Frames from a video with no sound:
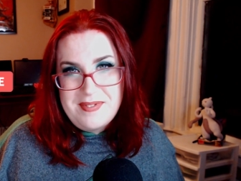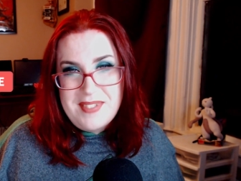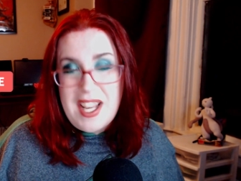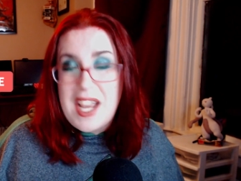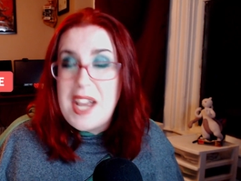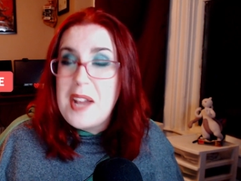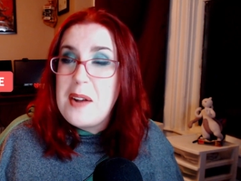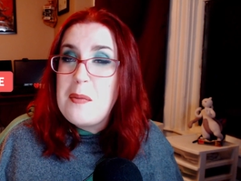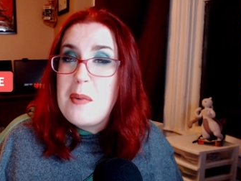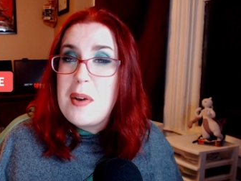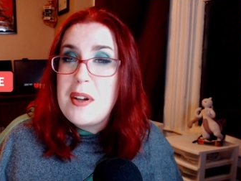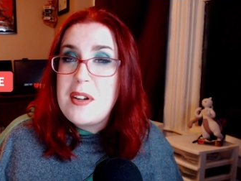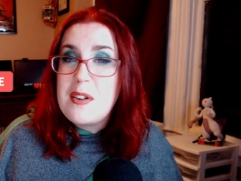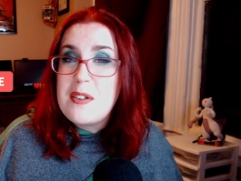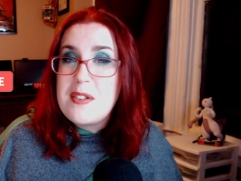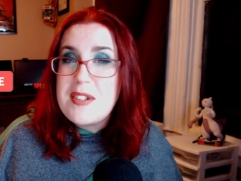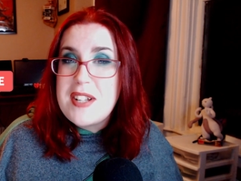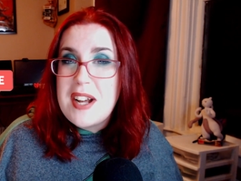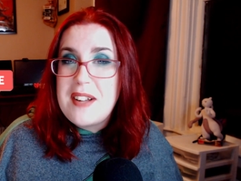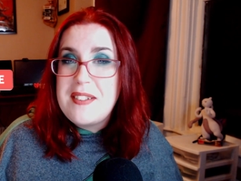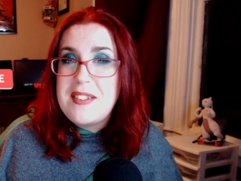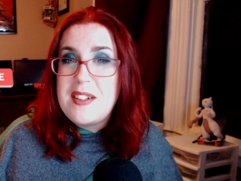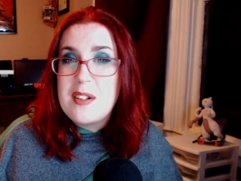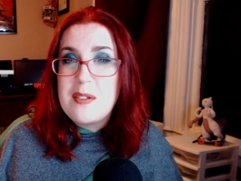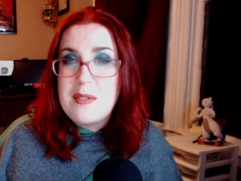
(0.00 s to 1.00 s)
And while you're
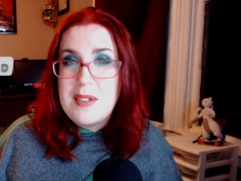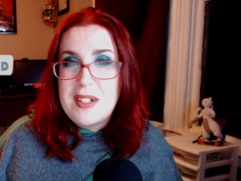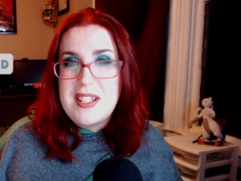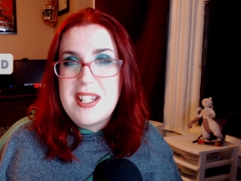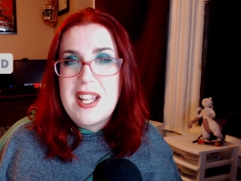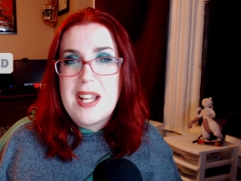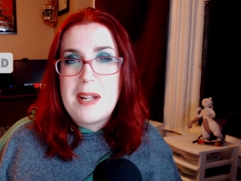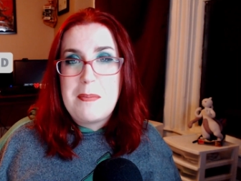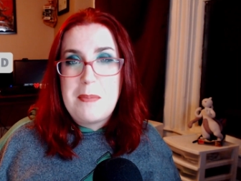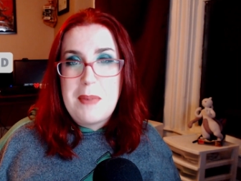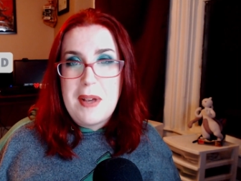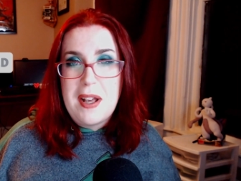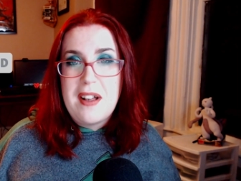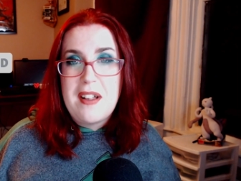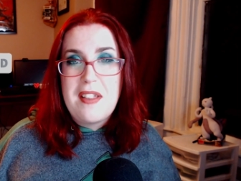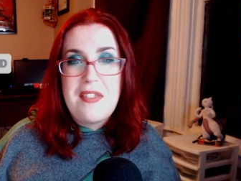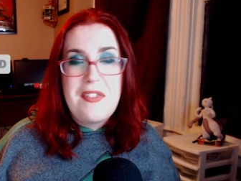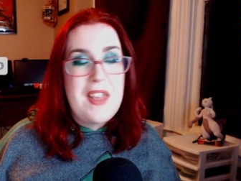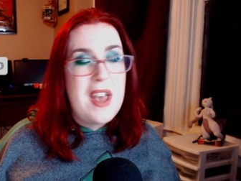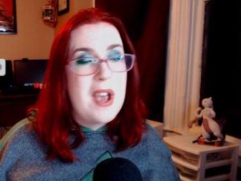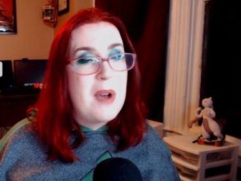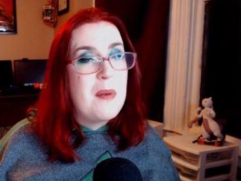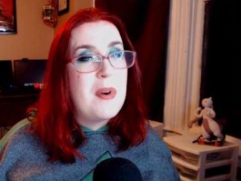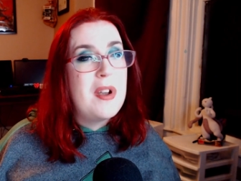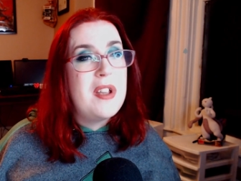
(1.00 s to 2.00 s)
down there, ring that bell.
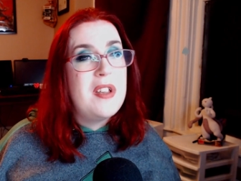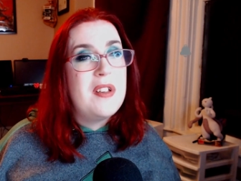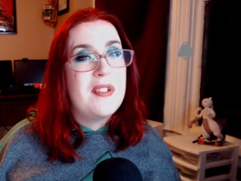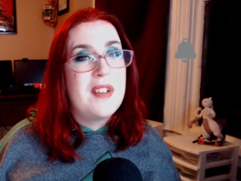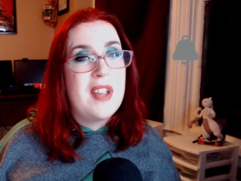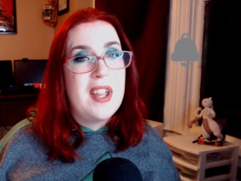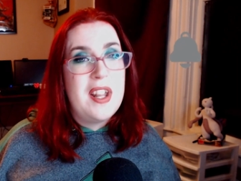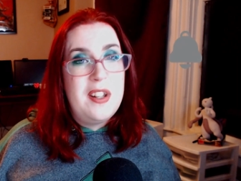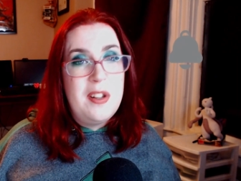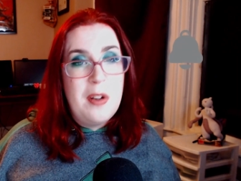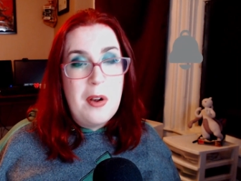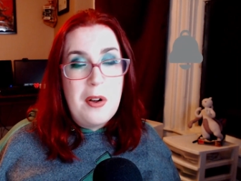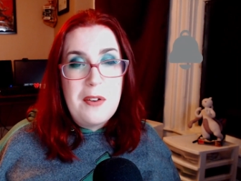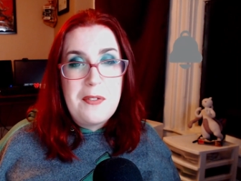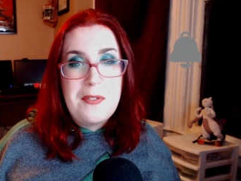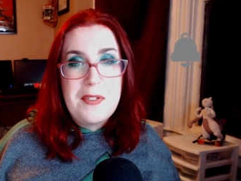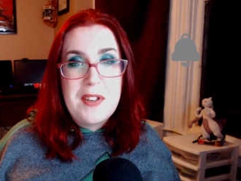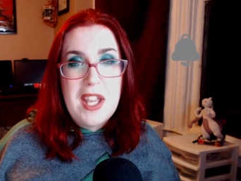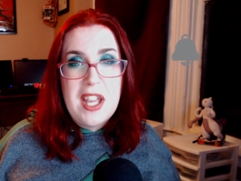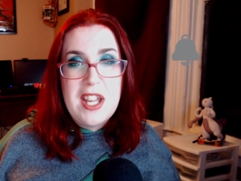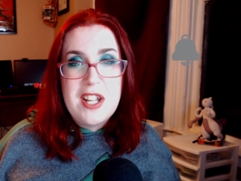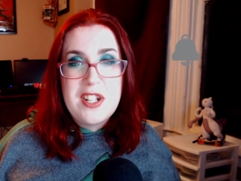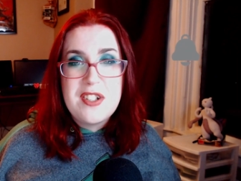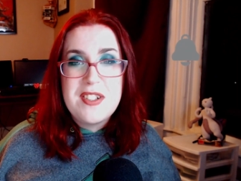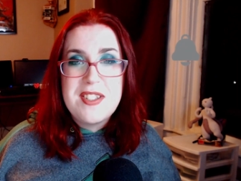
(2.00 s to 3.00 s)
That way you'll get
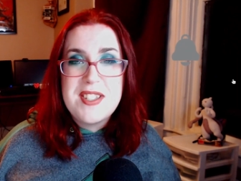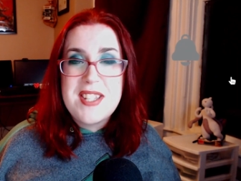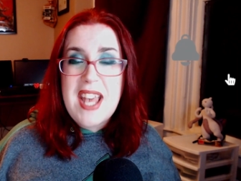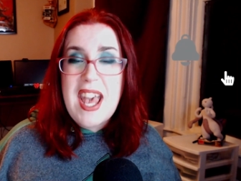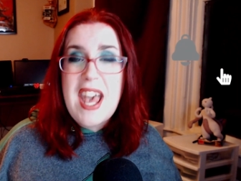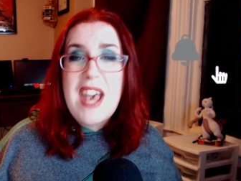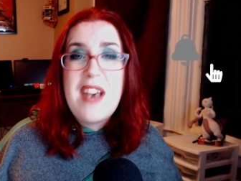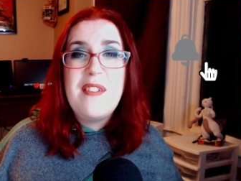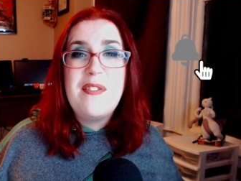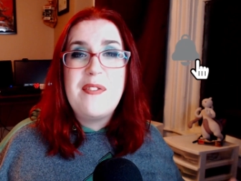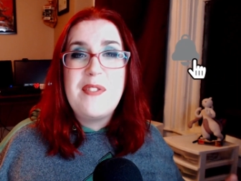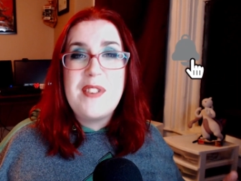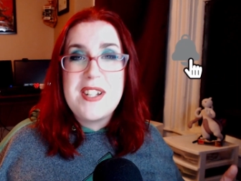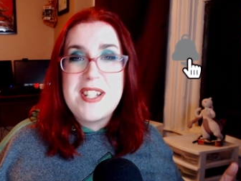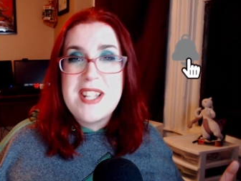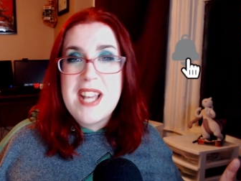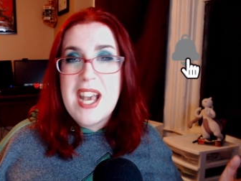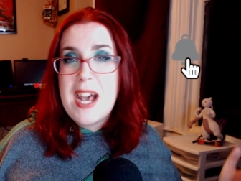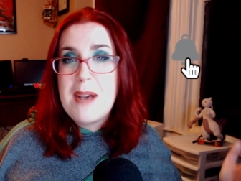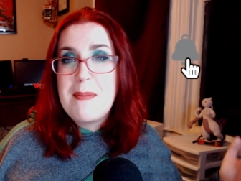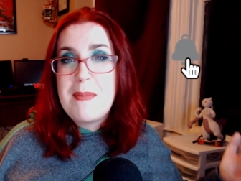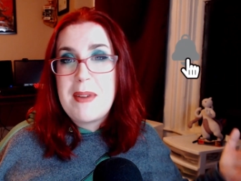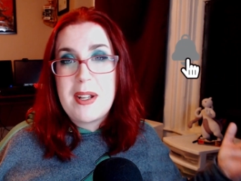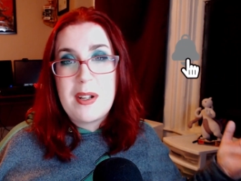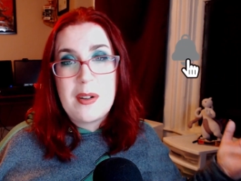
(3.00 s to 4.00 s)
notifications every
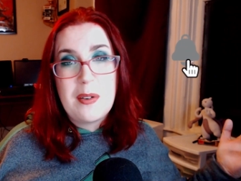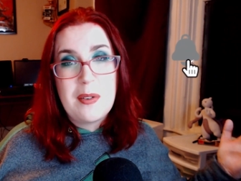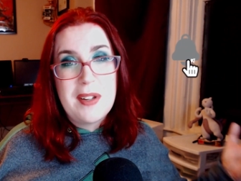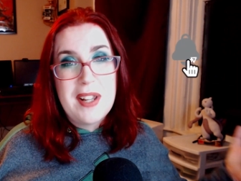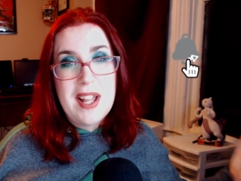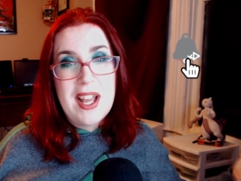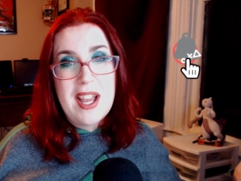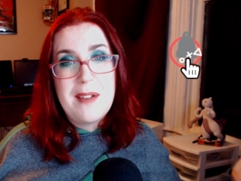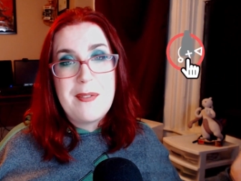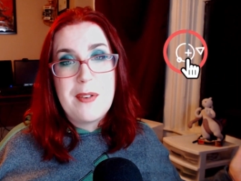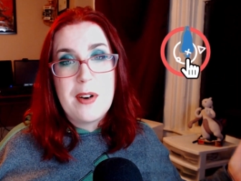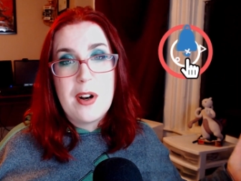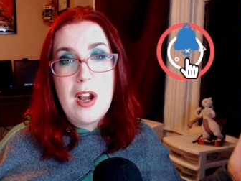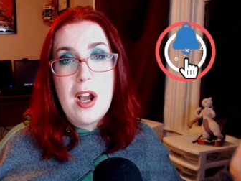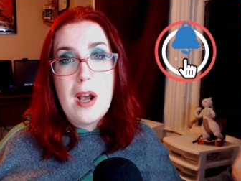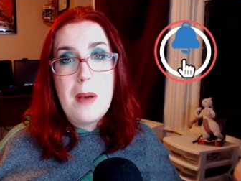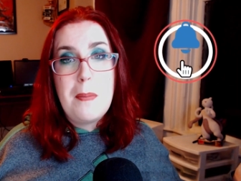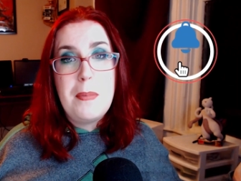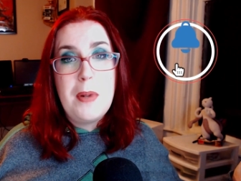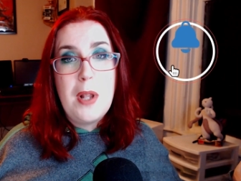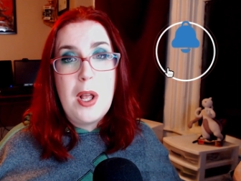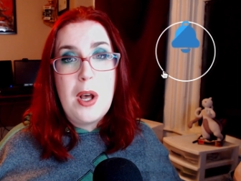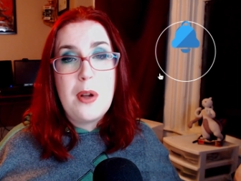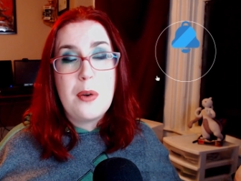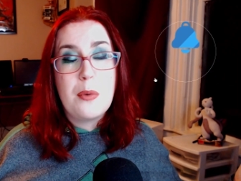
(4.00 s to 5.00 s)
time I go live or
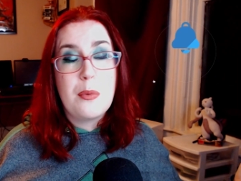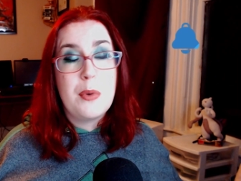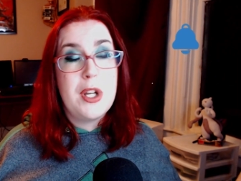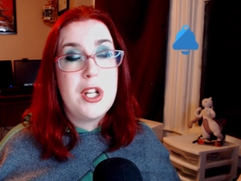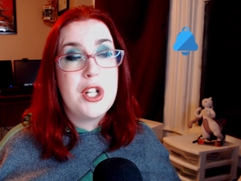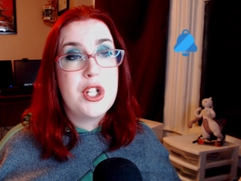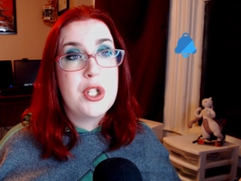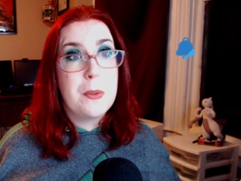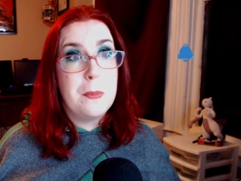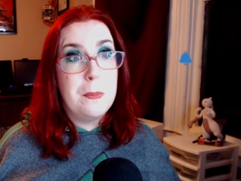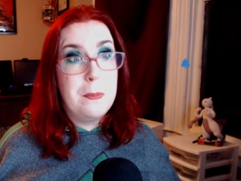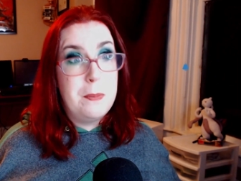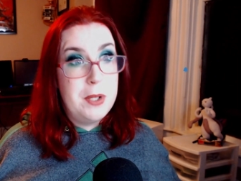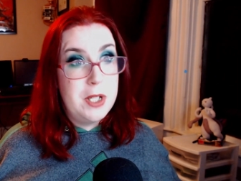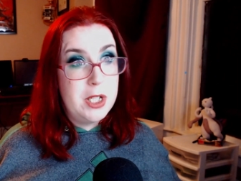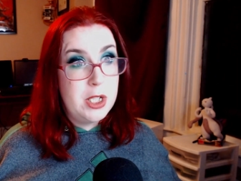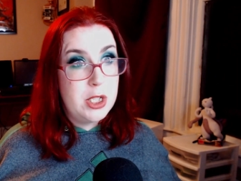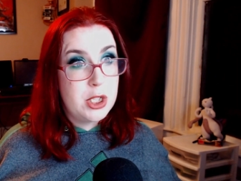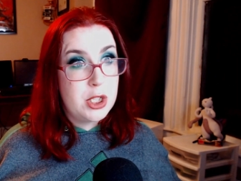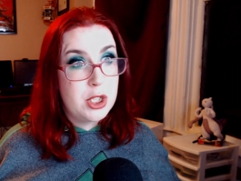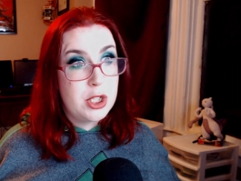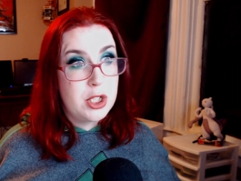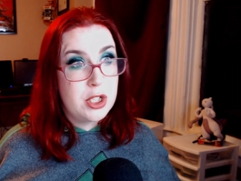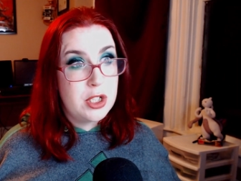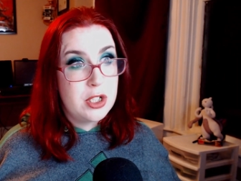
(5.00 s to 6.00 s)
upload, which,
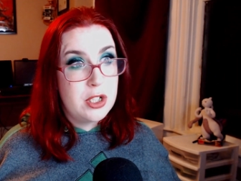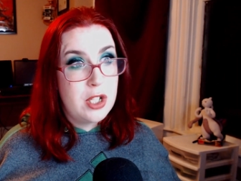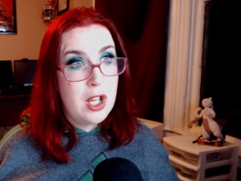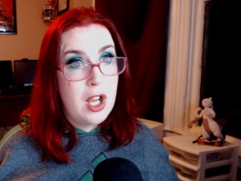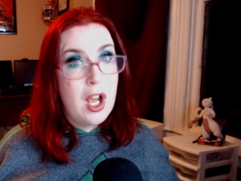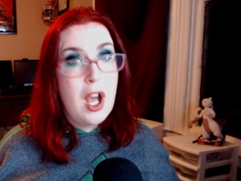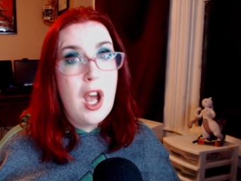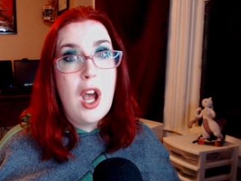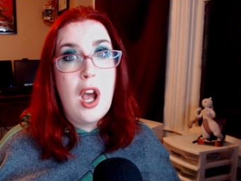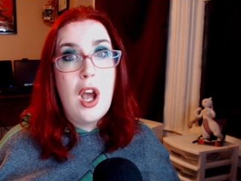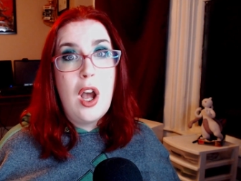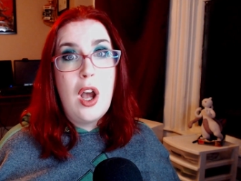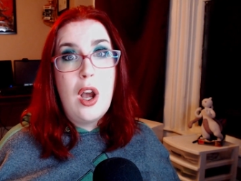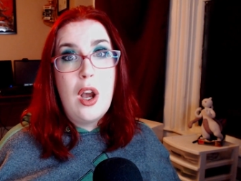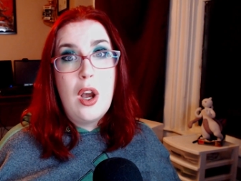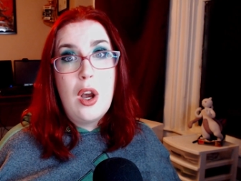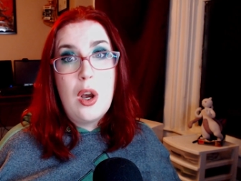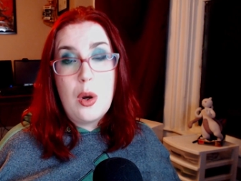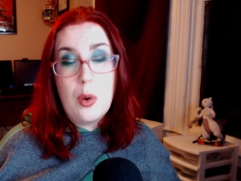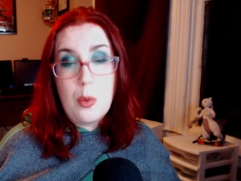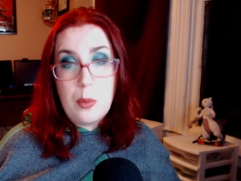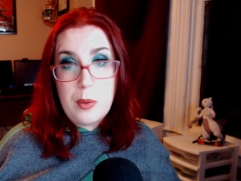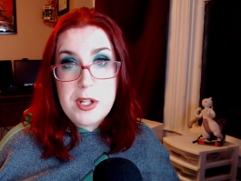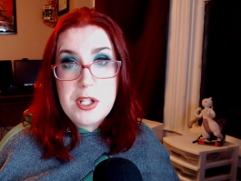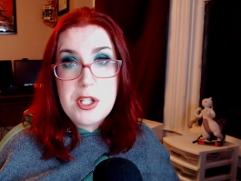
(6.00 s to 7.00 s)
bitch,
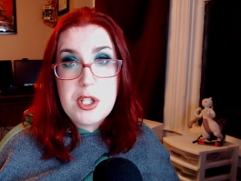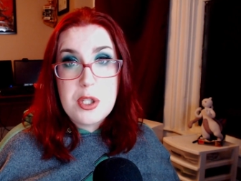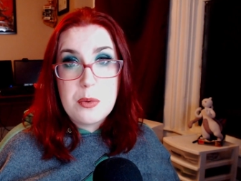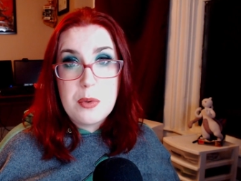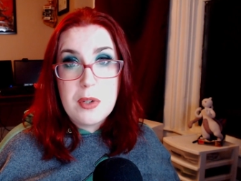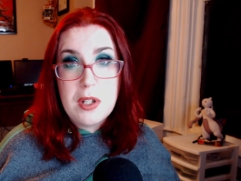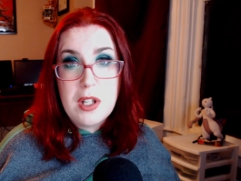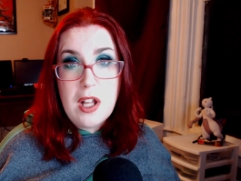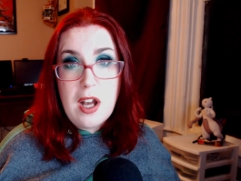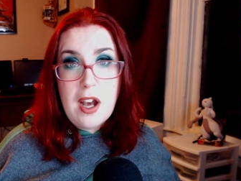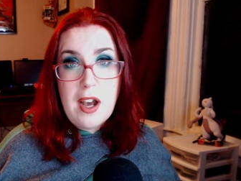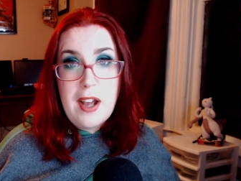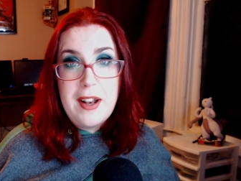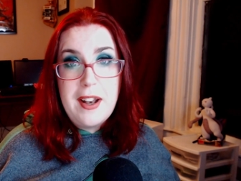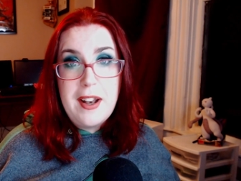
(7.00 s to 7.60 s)
we do a lot.